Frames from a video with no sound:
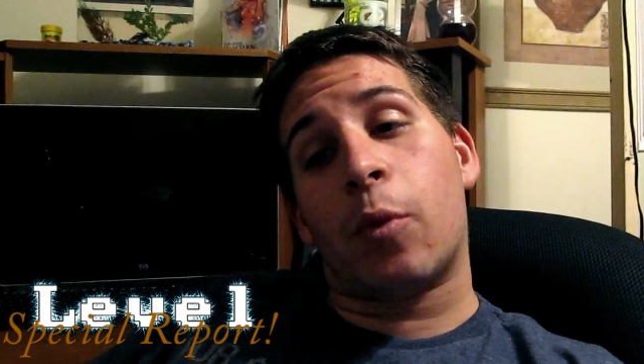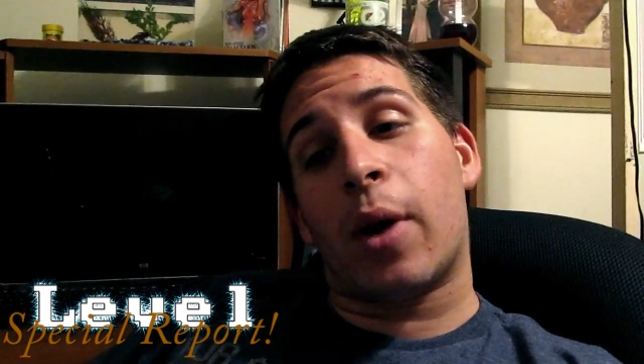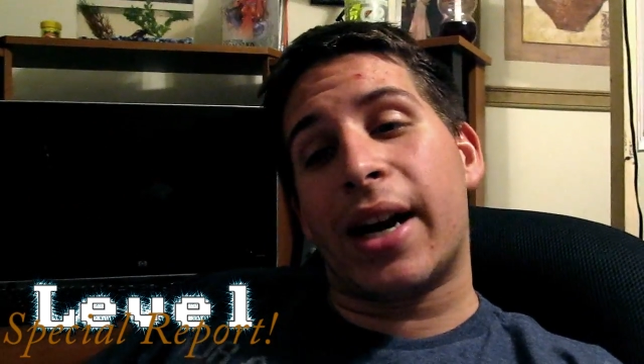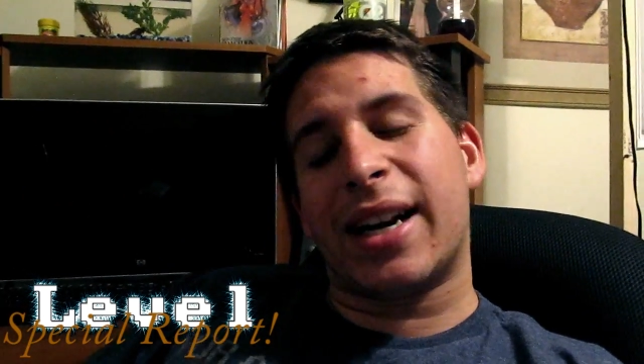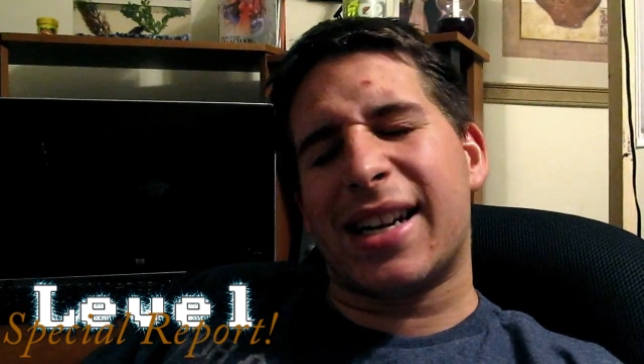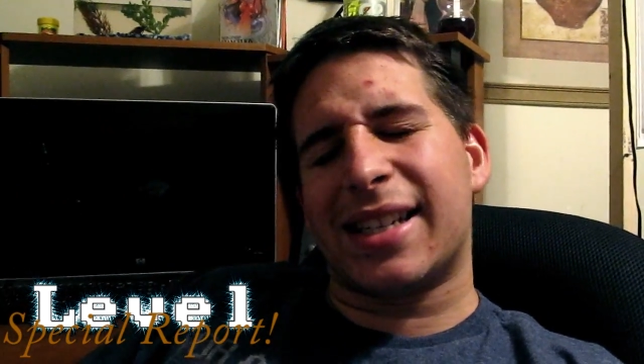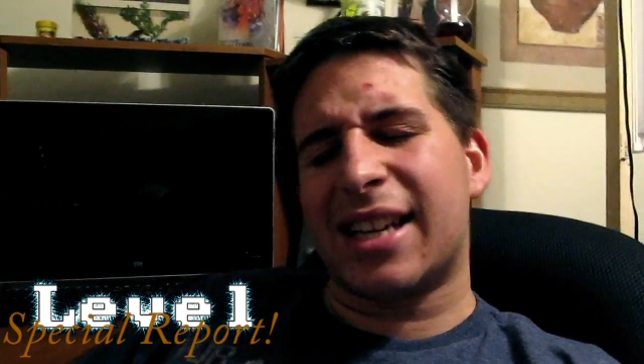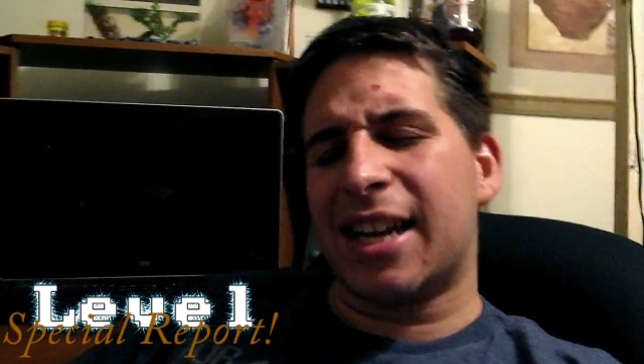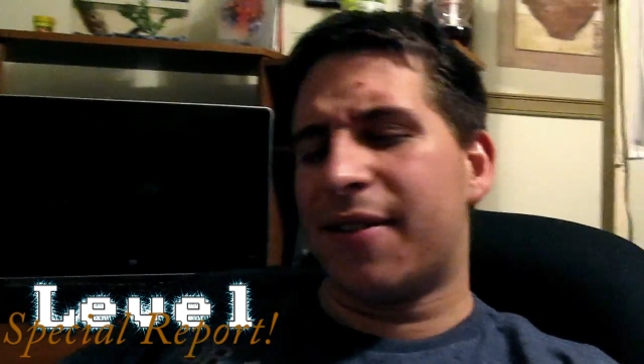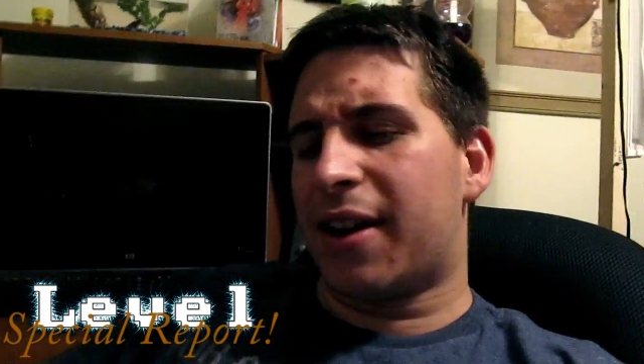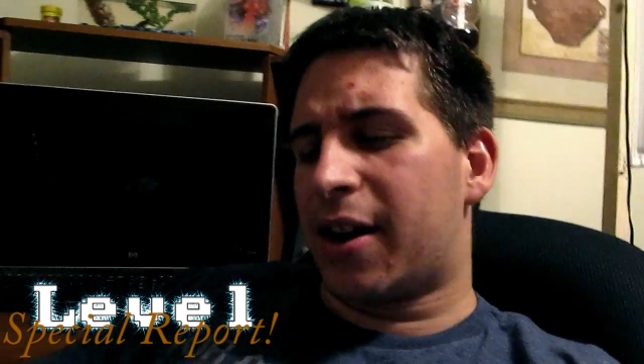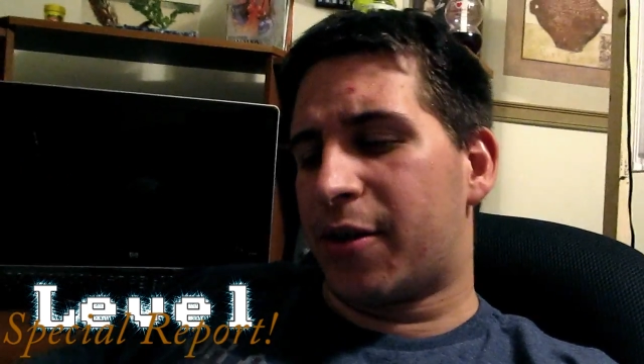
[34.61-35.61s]
Why didn't I
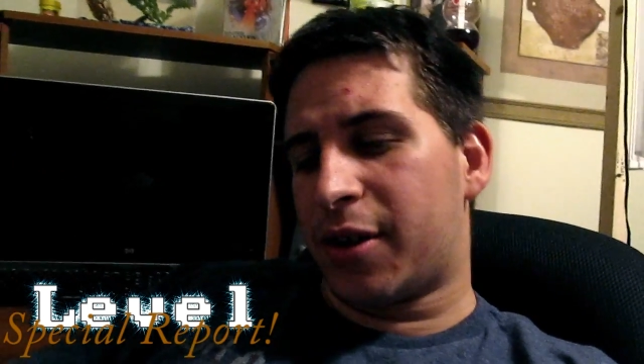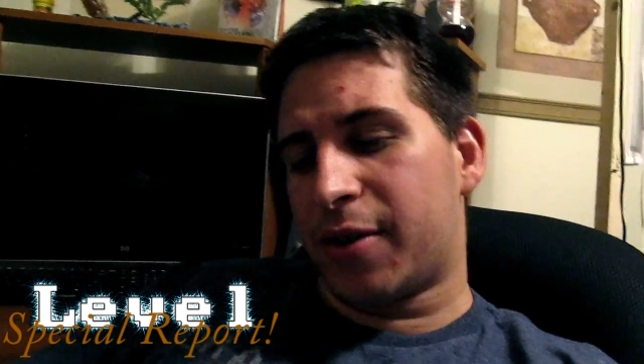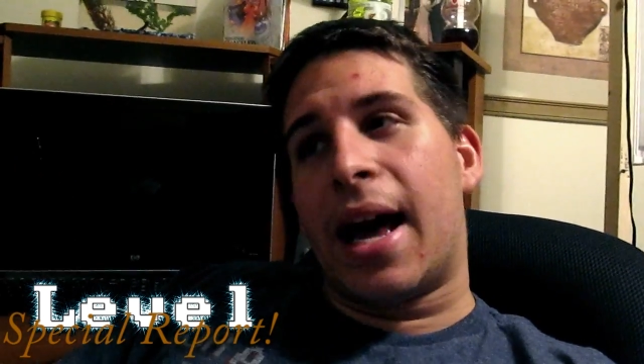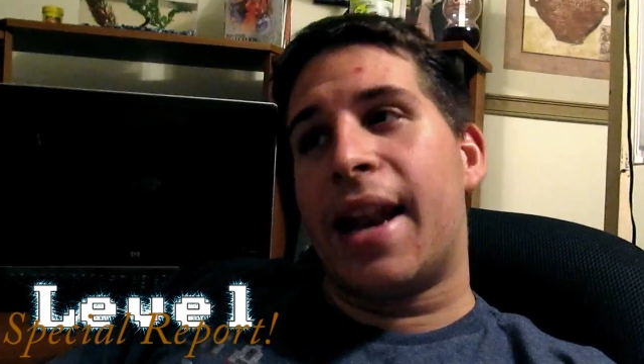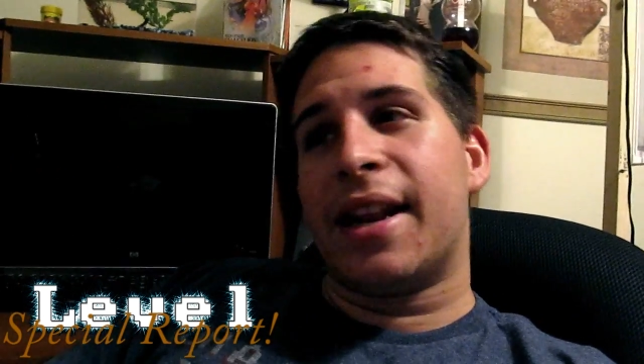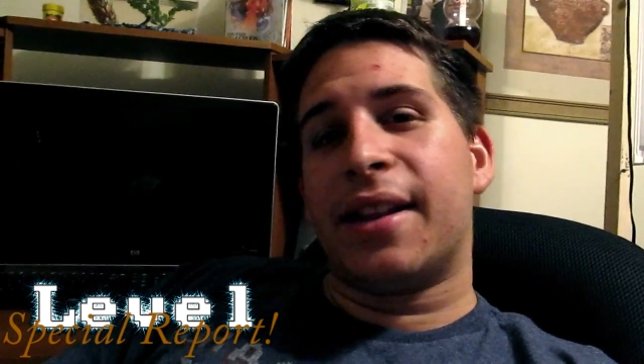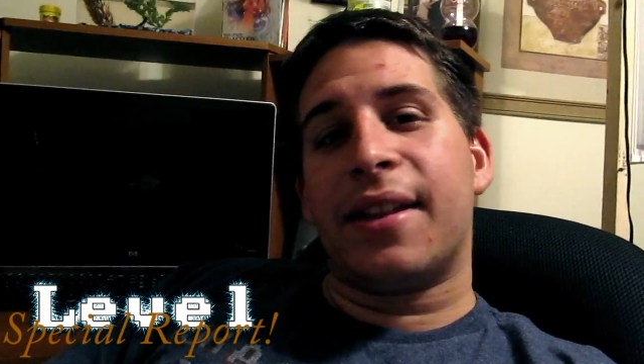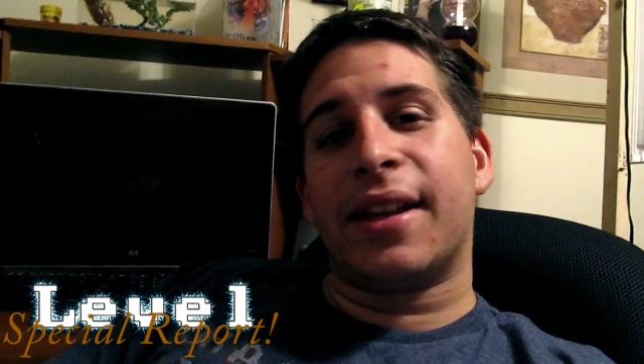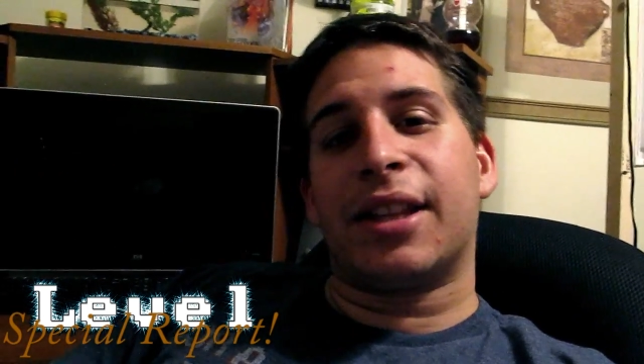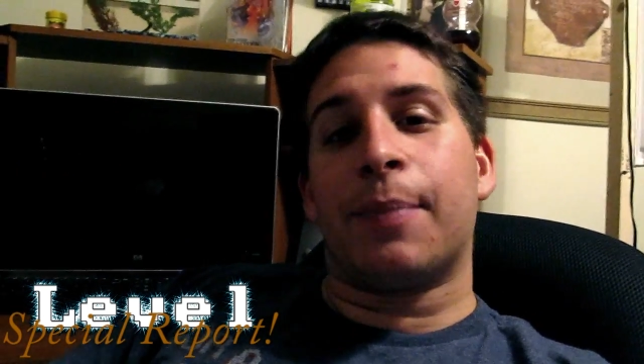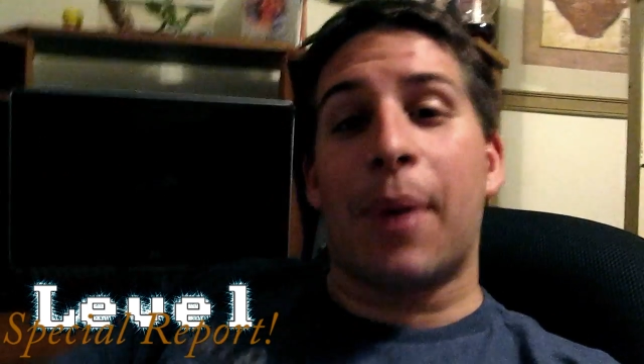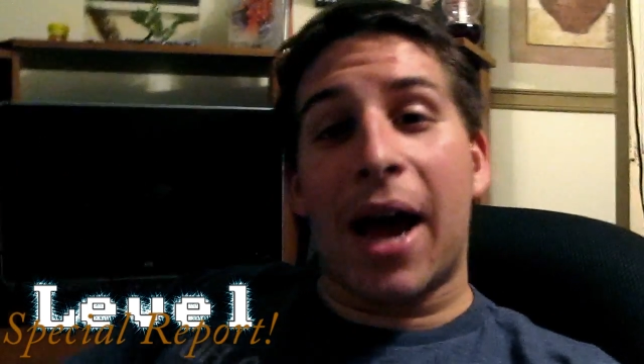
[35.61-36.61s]
save? I don't know. I didn't
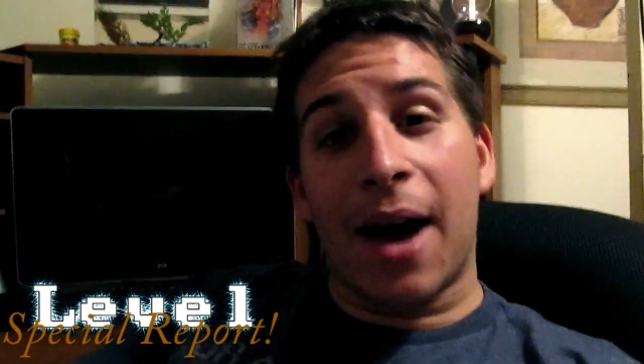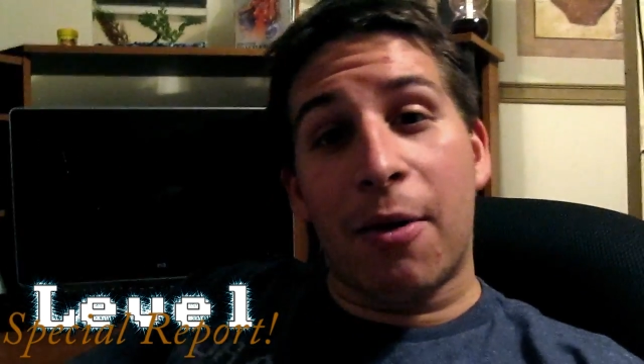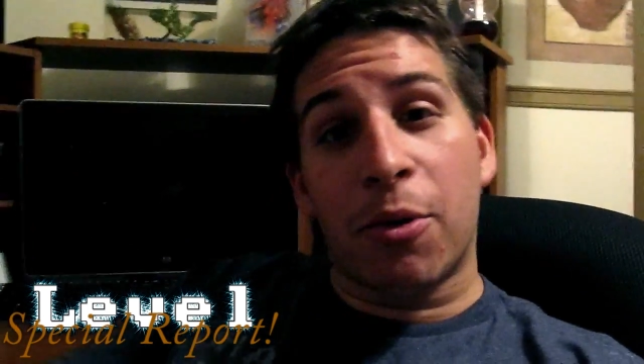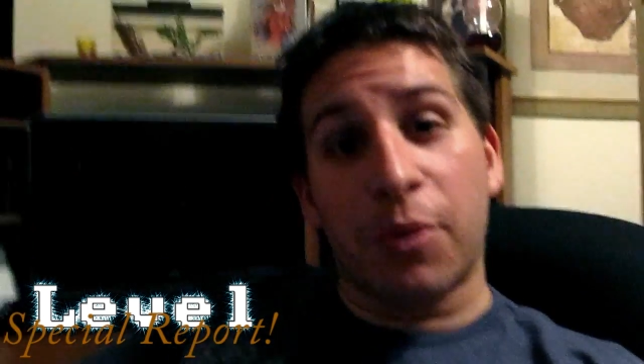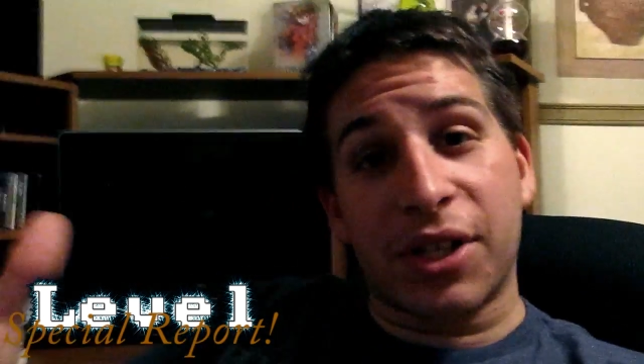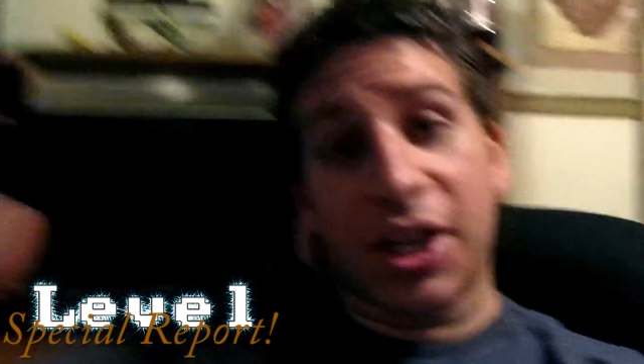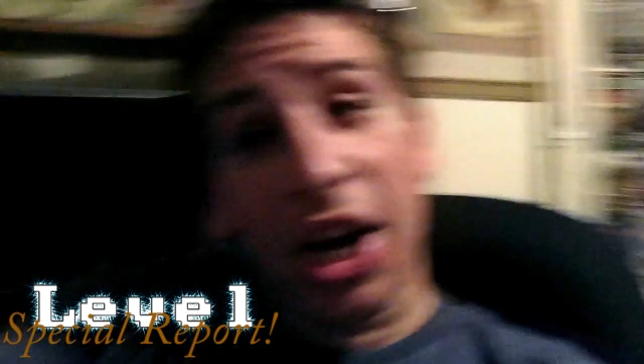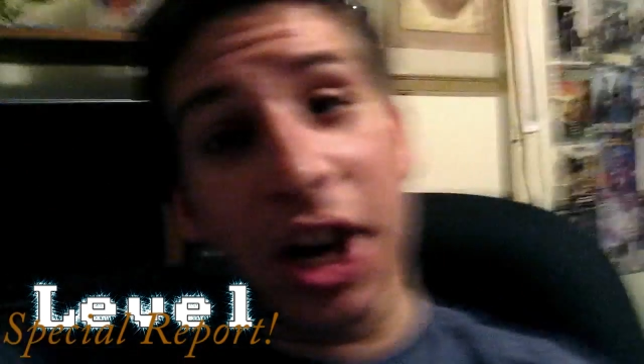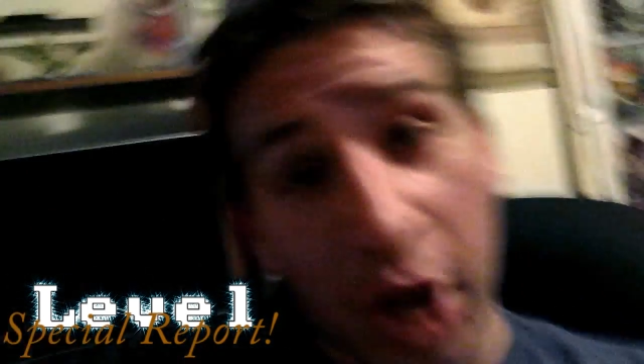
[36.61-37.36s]
think the power was gonna